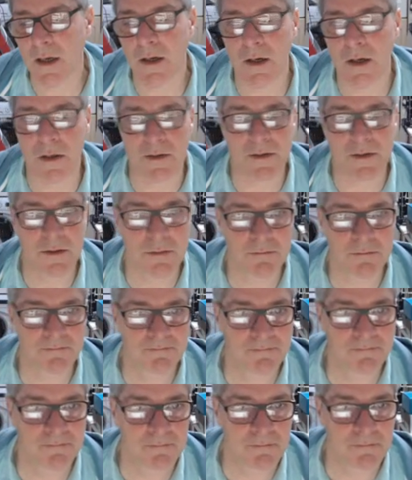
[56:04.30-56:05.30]
cost
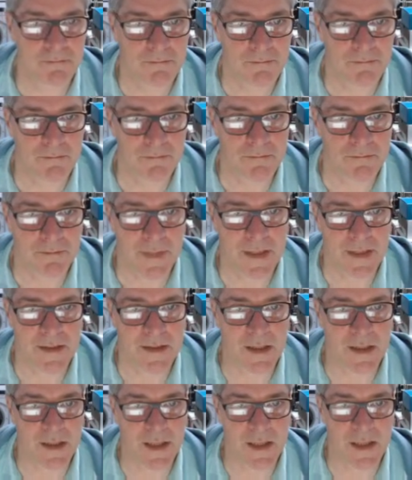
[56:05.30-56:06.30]

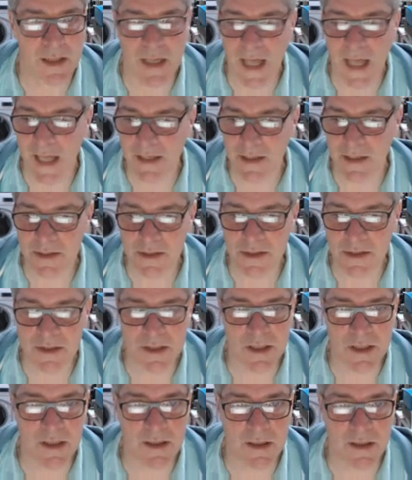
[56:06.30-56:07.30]
basically, and you just
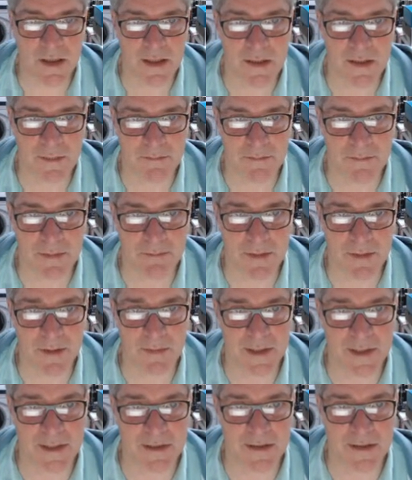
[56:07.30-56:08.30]
can't get the
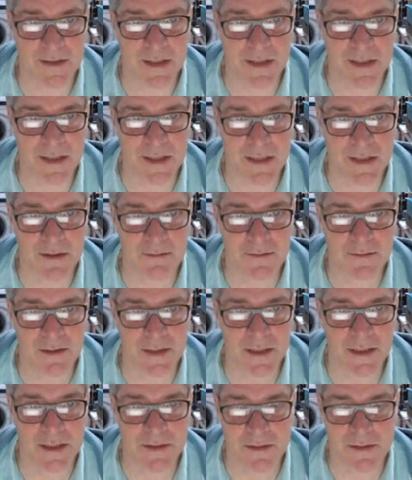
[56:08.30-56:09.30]
blooming
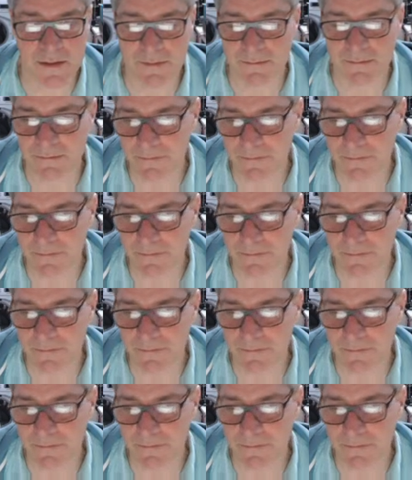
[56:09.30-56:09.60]
DDR3s.